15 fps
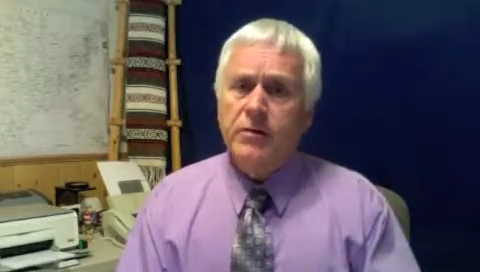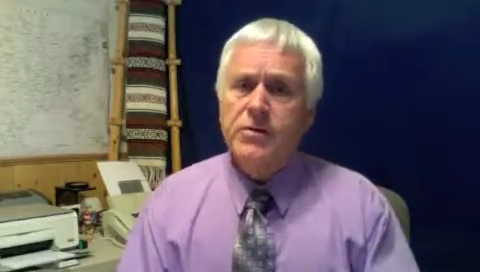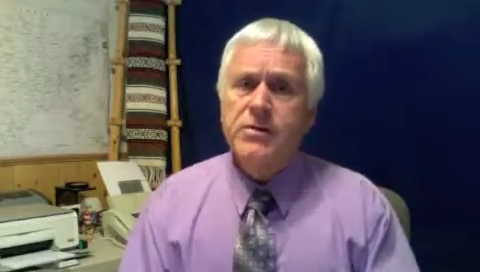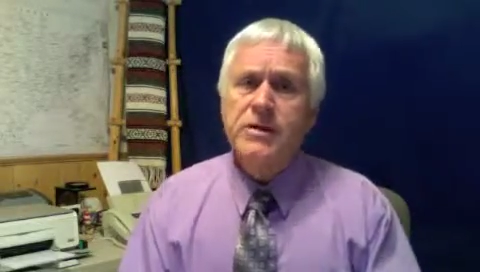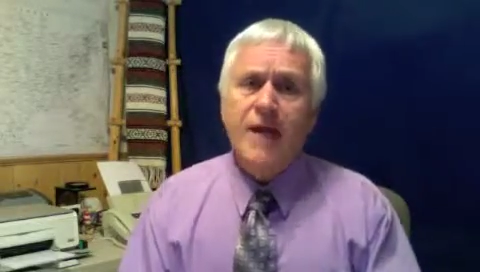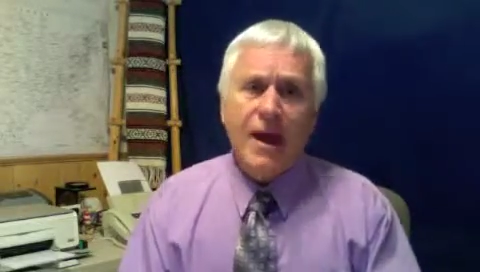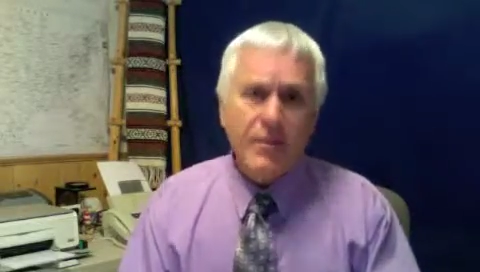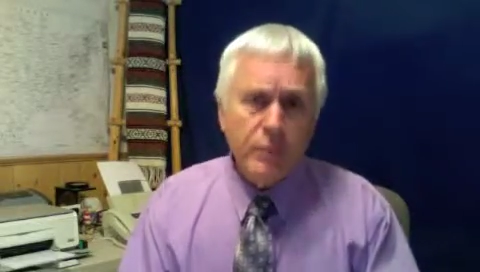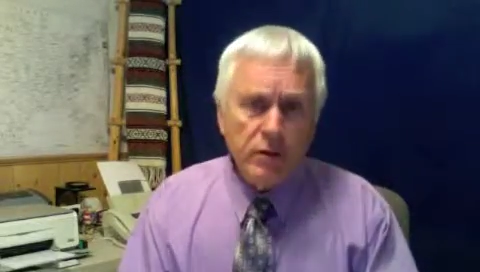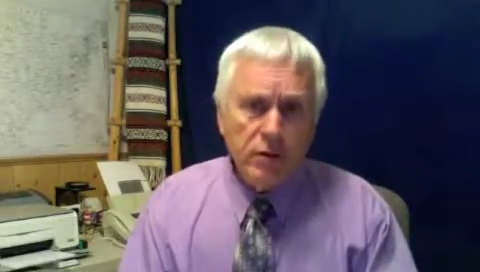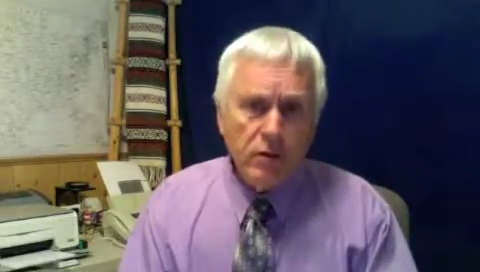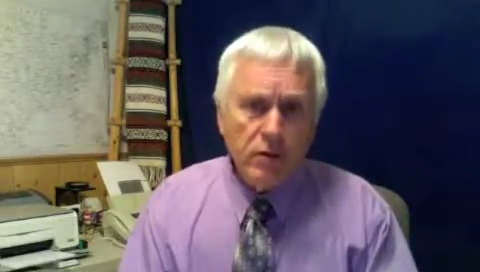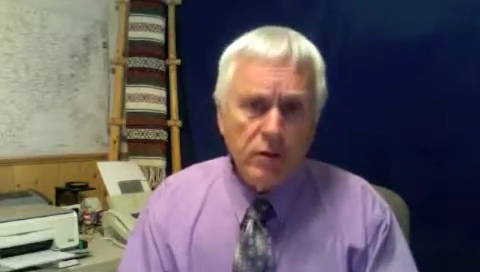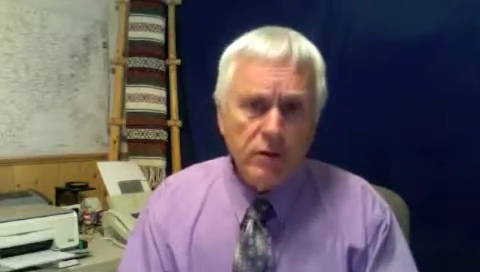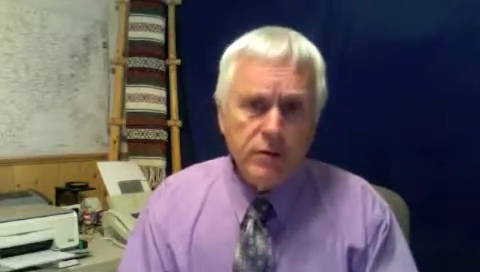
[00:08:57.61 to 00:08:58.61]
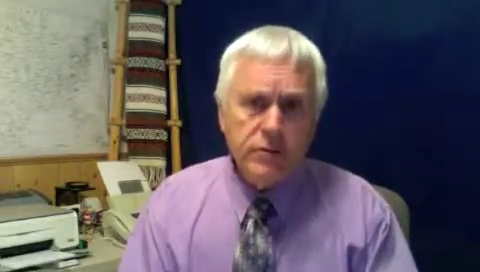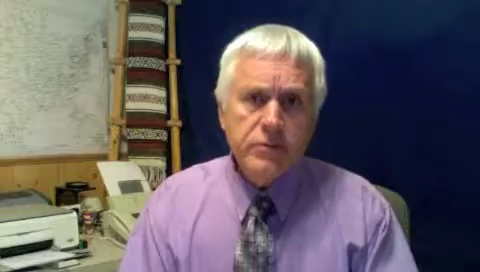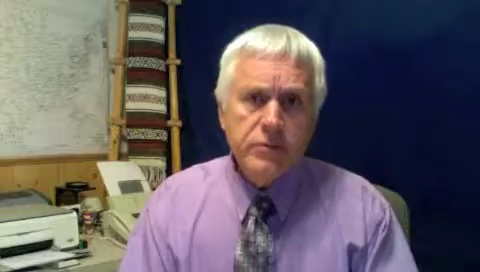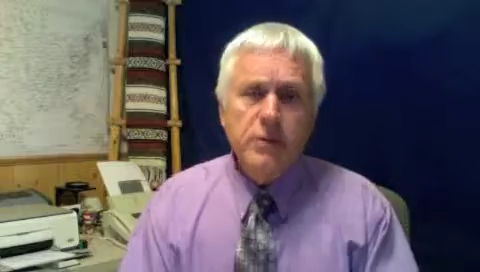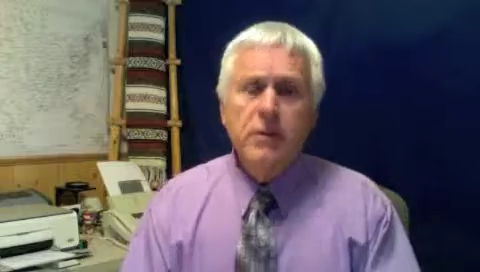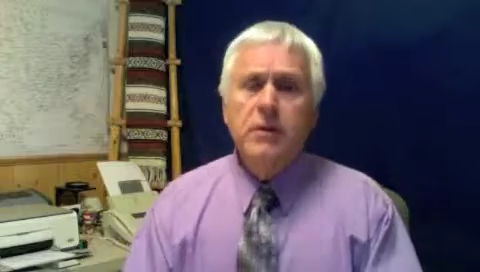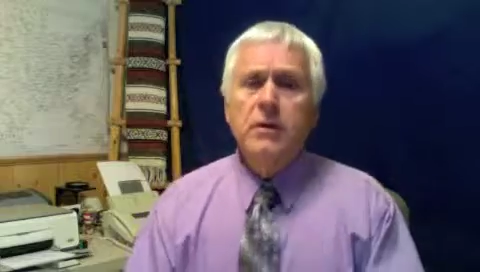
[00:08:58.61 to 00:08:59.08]

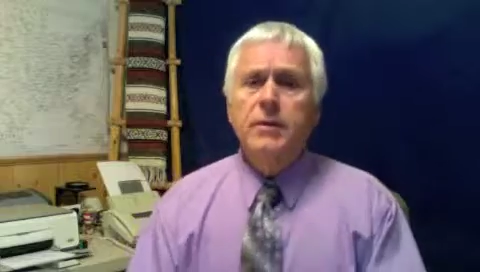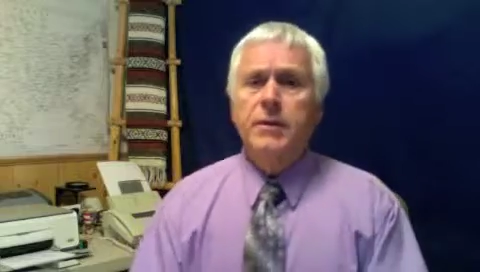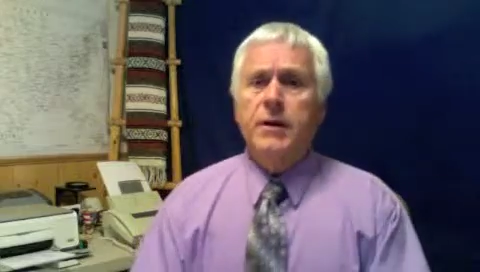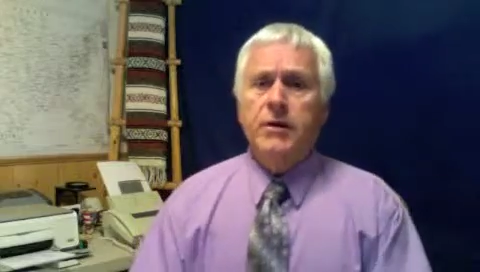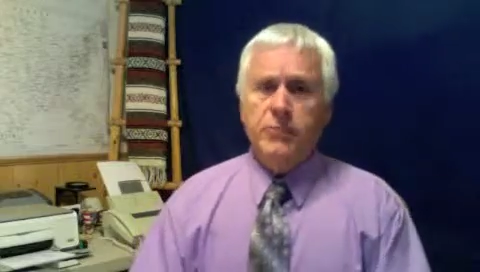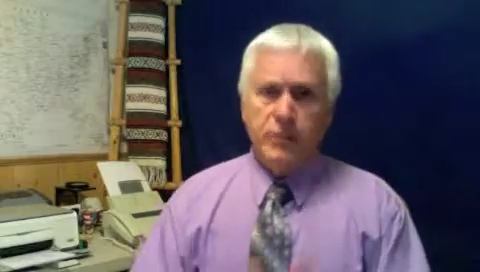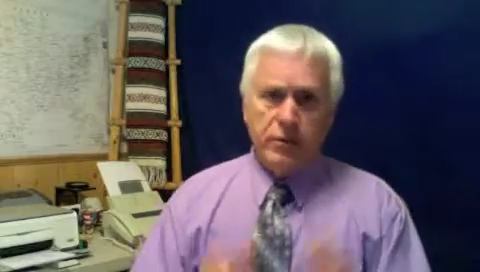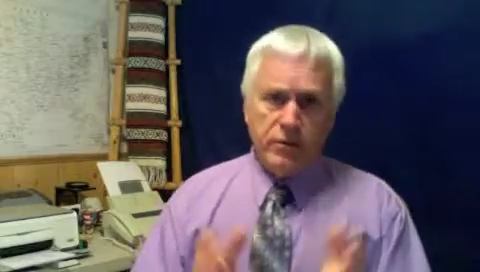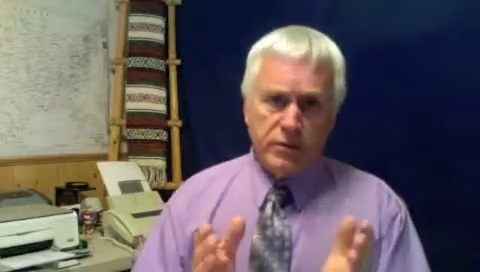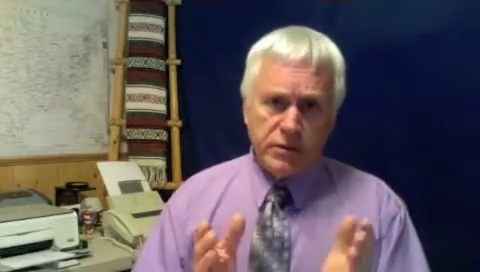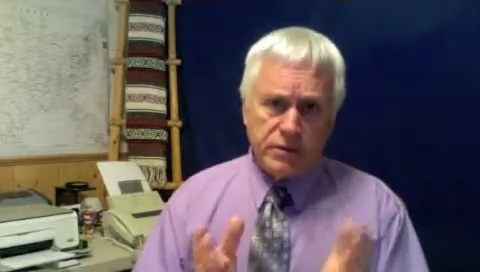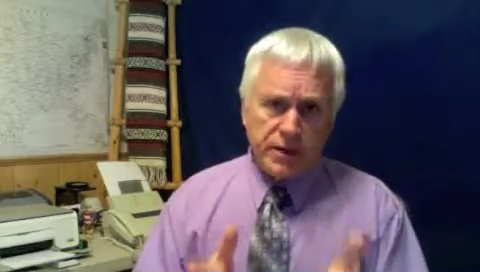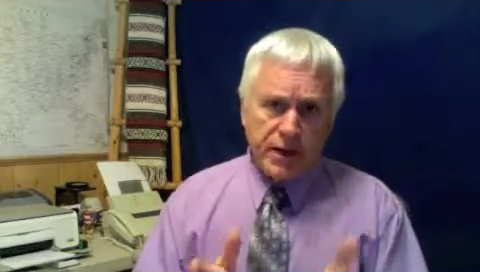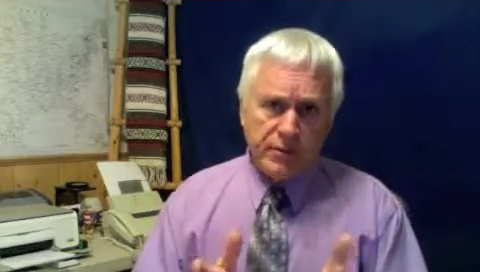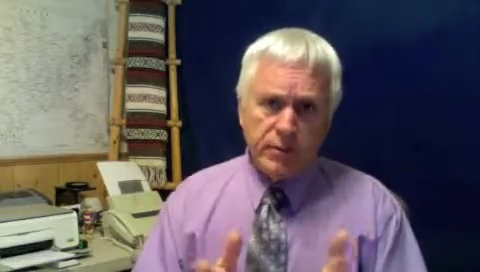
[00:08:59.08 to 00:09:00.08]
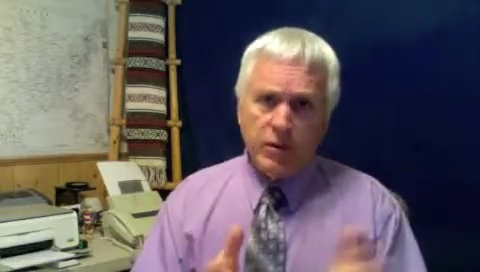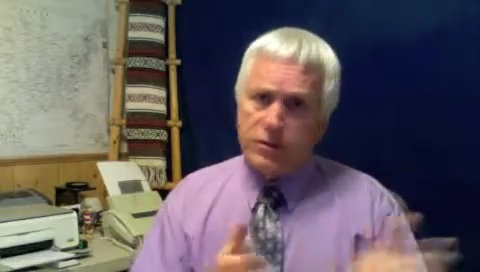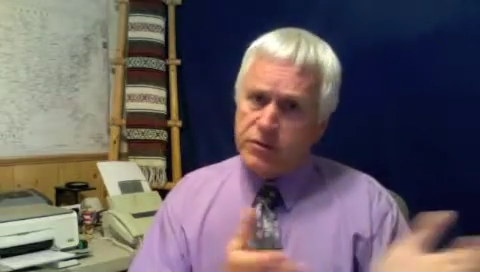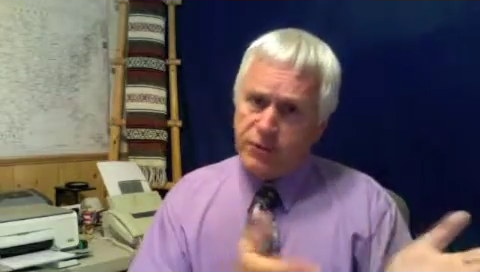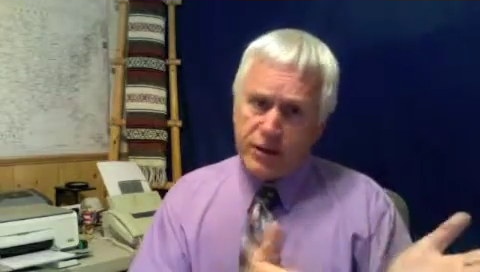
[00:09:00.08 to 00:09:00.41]
Skypinars, because we do the Skypinars.